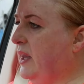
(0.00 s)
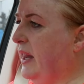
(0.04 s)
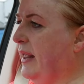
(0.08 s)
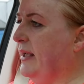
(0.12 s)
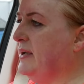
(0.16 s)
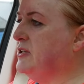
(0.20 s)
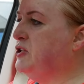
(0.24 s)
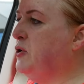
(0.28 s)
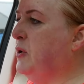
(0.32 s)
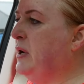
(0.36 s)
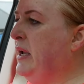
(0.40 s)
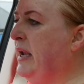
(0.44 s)

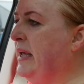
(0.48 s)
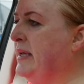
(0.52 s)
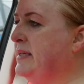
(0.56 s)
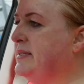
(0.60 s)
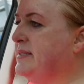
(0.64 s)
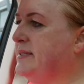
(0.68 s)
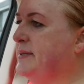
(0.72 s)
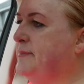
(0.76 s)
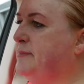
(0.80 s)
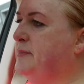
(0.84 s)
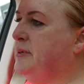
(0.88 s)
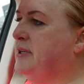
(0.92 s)
so unless
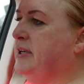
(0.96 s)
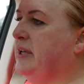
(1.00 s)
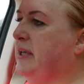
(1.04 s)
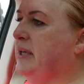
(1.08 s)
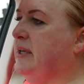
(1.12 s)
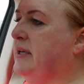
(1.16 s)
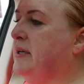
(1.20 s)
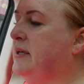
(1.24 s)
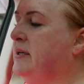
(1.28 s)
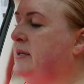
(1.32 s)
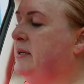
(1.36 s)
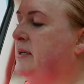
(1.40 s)

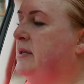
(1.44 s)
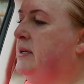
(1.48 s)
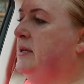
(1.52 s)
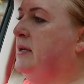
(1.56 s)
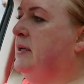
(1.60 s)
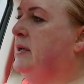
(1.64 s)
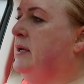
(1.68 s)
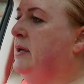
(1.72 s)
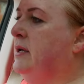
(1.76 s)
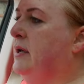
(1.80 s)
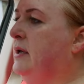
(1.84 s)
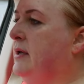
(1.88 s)
somebody
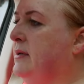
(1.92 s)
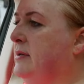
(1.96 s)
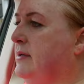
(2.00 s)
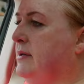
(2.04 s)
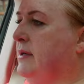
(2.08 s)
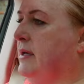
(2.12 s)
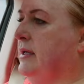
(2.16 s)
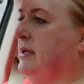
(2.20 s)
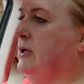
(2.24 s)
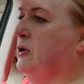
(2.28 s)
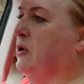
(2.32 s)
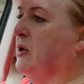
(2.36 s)

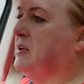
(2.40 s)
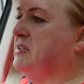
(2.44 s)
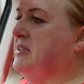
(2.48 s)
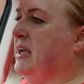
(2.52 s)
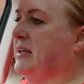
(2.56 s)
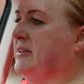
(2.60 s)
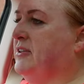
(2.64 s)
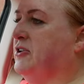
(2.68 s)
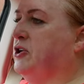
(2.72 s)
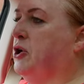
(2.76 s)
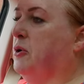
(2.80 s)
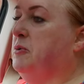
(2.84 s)
looks
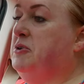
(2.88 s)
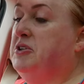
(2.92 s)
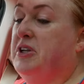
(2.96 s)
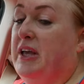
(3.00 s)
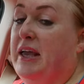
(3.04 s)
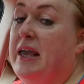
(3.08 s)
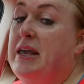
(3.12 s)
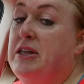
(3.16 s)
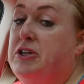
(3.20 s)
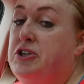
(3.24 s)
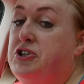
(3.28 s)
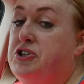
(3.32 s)
like they're going to
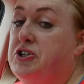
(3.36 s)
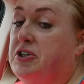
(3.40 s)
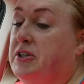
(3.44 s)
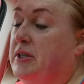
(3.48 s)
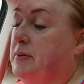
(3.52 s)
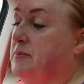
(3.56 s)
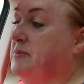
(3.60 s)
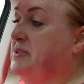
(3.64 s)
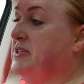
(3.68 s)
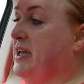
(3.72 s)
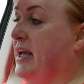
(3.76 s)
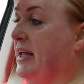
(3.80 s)
injure
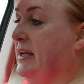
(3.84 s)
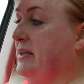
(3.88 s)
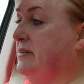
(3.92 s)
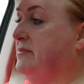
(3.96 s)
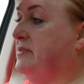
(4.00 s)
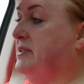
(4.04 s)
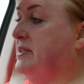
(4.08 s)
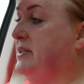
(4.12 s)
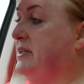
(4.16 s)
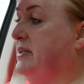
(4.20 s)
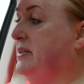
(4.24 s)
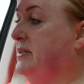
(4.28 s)

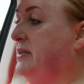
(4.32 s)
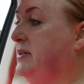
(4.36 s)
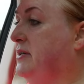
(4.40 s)
themselves,